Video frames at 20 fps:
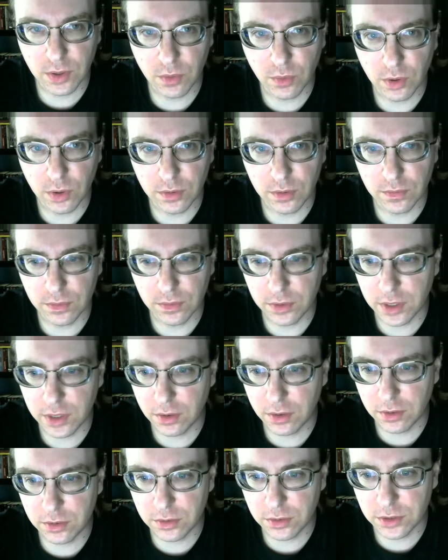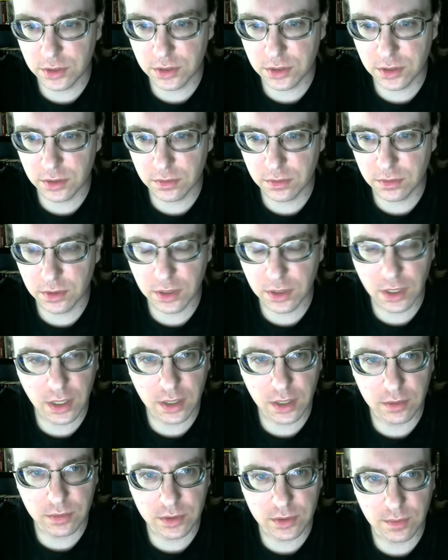wonderful characters too.
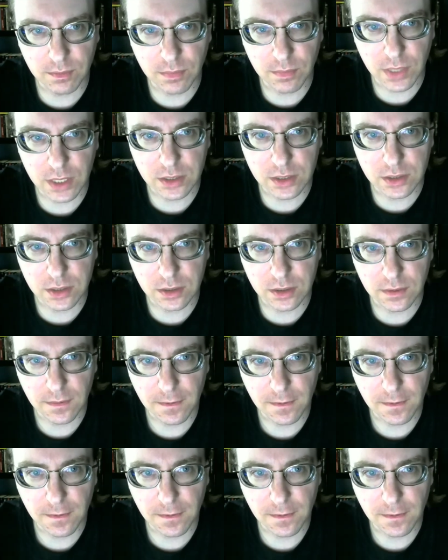God, it was amazing.